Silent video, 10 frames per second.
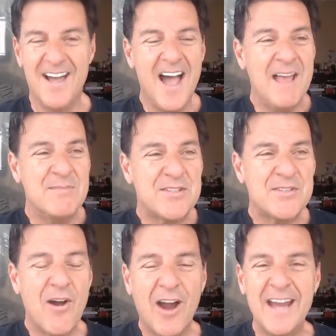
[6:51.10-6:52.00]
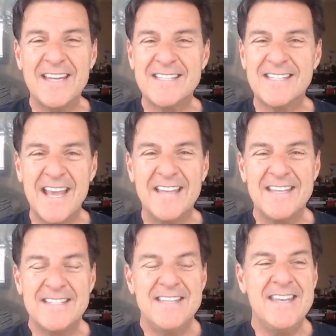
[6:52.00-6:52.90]
I'm sorry to say,
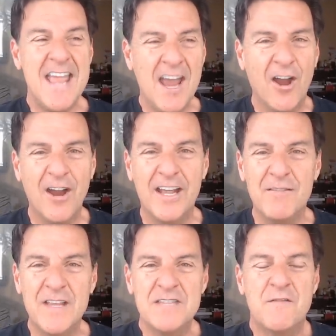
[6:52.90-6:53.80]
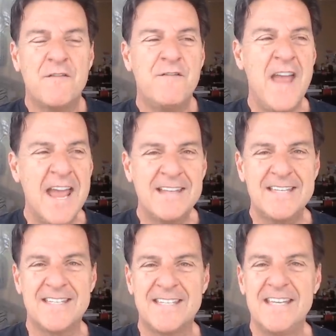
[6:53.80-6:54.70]
this narrative, this
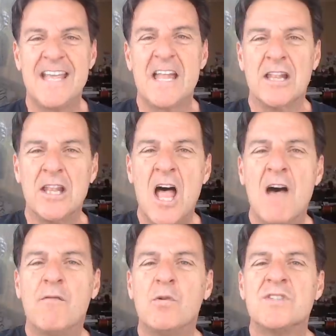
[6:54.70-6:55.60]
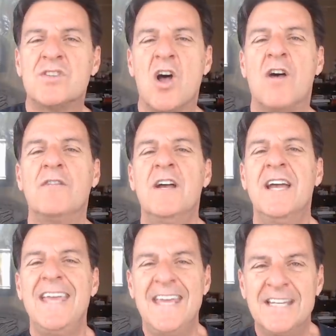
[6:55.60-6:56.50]
fantasy that love will solve
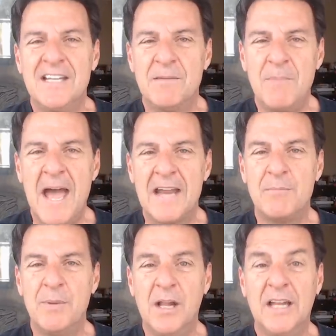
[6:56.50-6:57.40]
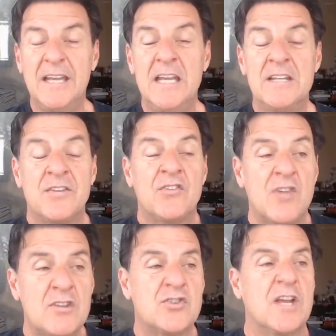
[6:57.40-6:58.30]
incompatibility is
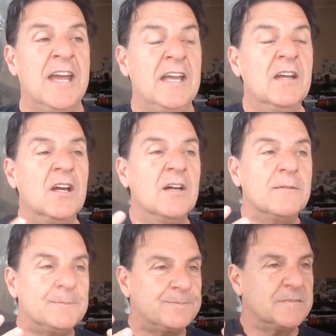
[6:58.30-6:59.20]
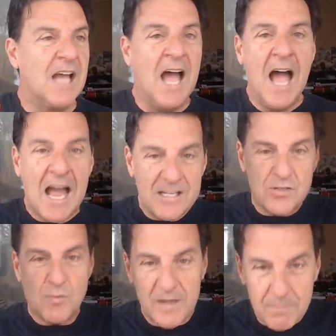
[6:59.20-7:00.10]
such a, ah, I just want to